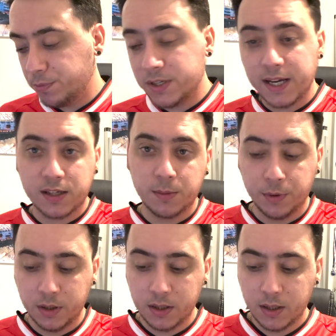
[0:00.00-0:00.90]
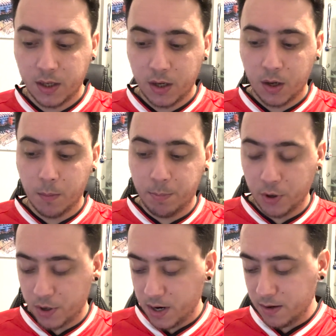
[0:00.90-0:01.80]
predictable,
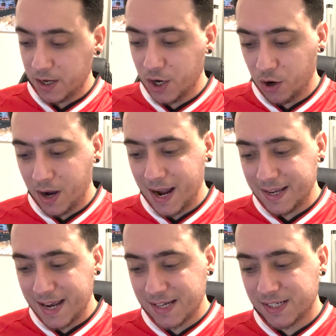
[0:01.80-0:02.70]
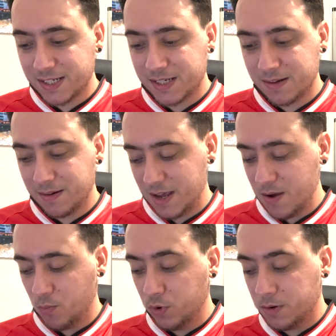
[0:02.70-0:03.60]
but, I guess
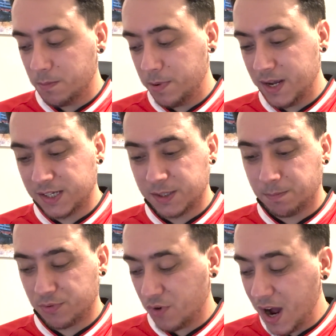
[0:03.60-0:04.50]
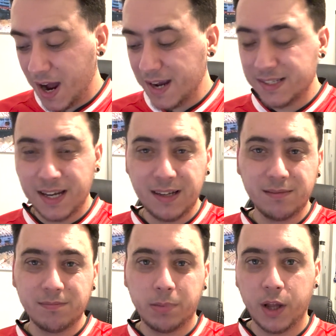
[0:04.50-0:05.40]
it wouldn't be a
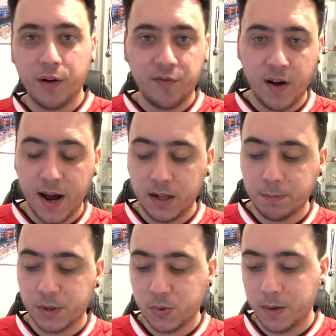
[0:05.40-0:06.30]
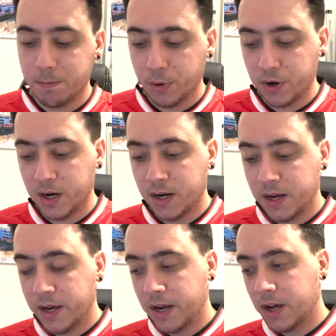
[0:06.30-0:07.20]
surprising playoff final between Borough
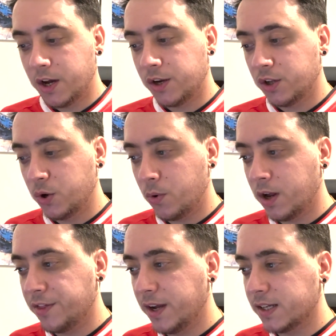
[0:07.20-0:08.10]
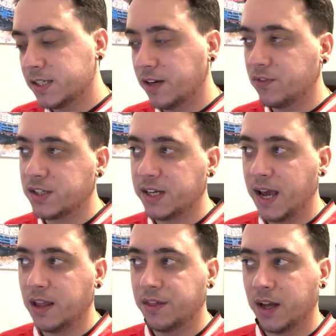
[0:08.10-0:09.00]
and Luton. I think it's safe to say
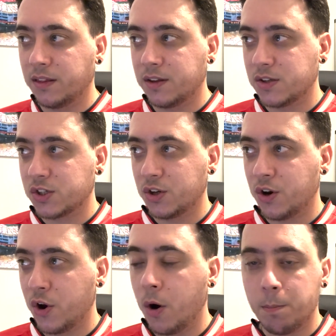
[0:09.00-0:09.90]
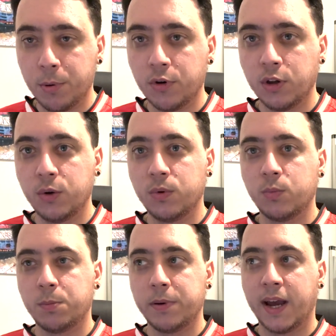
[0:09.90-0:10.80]
anything that's not Borough-Luton
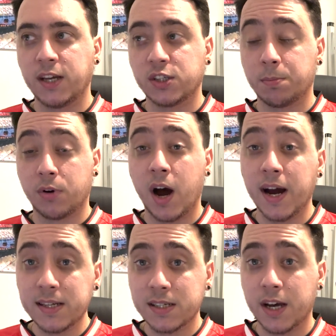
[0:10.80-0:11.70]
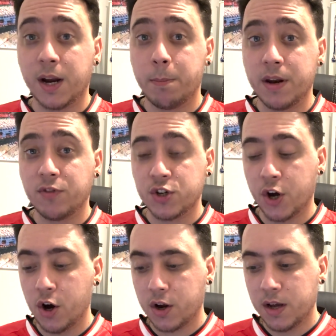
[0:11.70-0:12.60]
would be a surprise and a bit of a
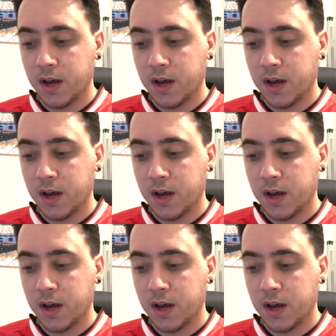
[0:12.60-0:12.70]
shock.